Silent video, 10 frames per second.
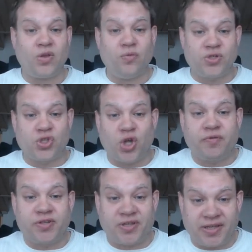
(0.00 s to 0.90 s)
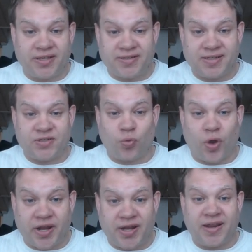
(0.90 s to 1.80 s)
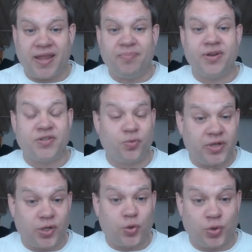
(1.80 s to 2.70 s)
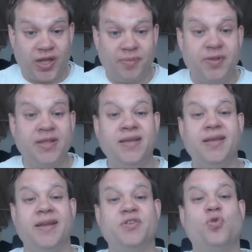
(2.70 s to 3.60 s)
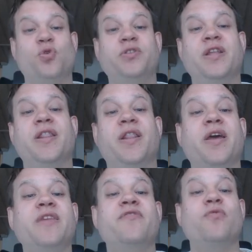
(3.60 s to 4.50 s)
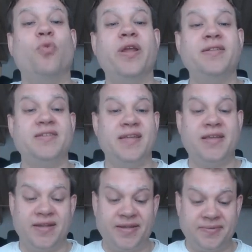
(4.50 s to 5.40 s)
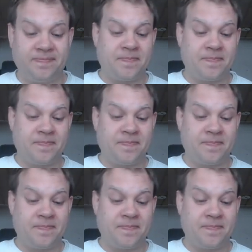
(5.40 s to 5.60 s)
which is obviously his writing name, but it's a really cool name. And it's called The Knife Went In.